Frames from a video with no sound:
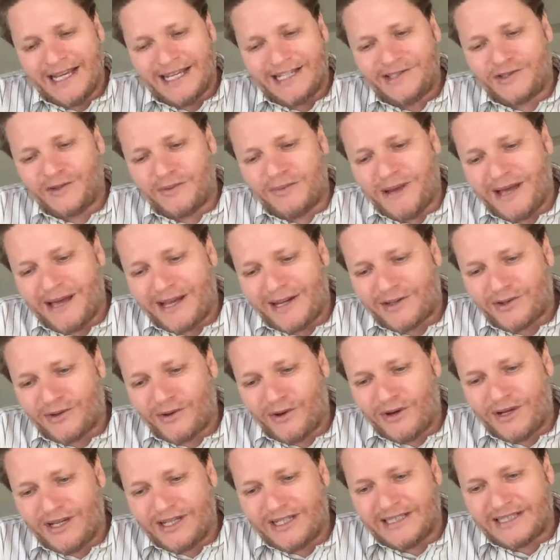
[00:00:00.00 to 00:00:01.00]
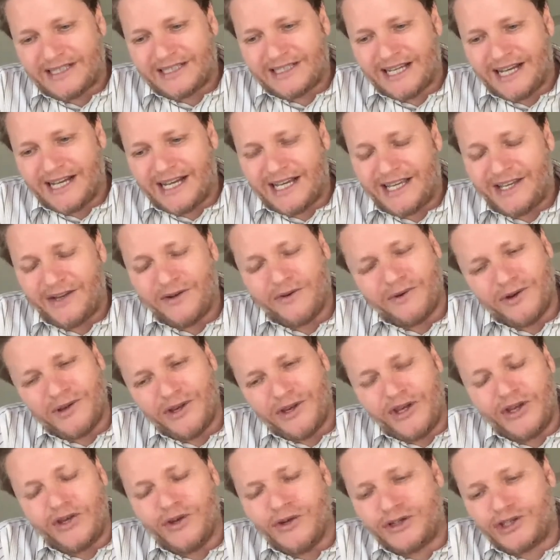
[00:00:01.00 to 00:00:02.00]
Gilberto is, he
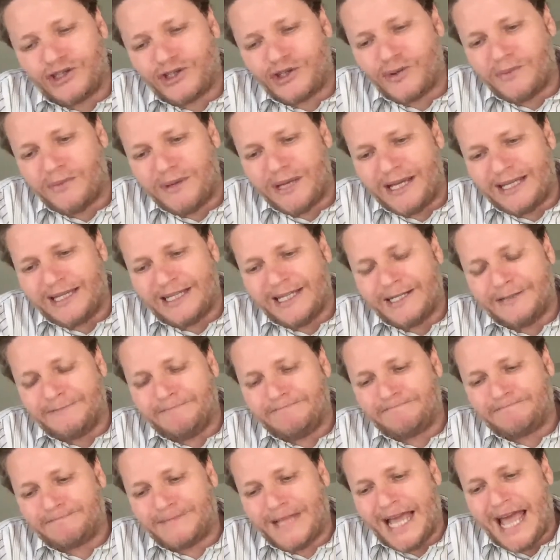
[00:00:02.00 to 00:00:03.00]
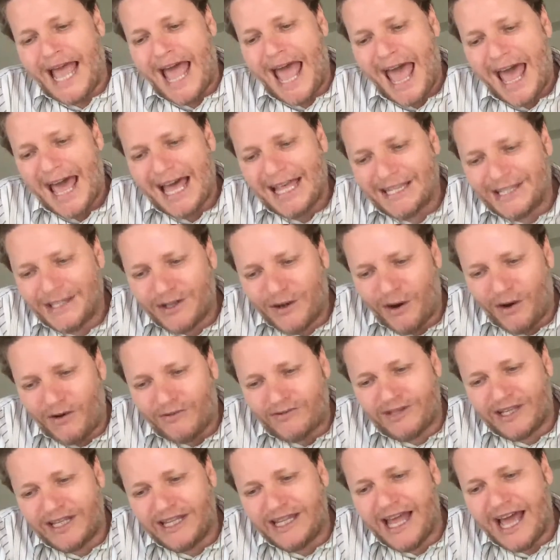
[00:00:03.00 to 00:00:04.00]
used to be the head
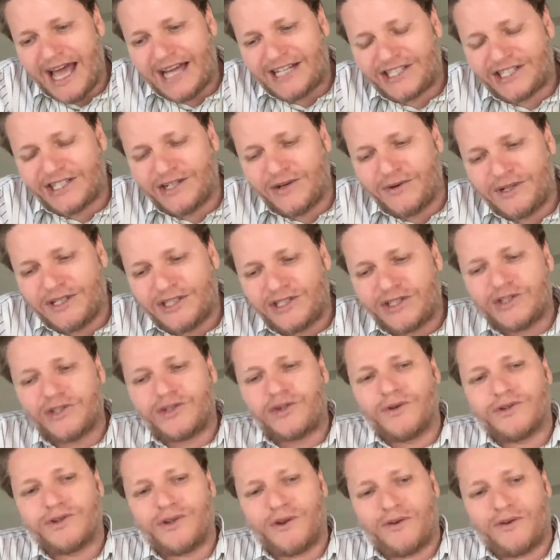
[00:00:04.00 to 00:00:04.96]
of the National Institute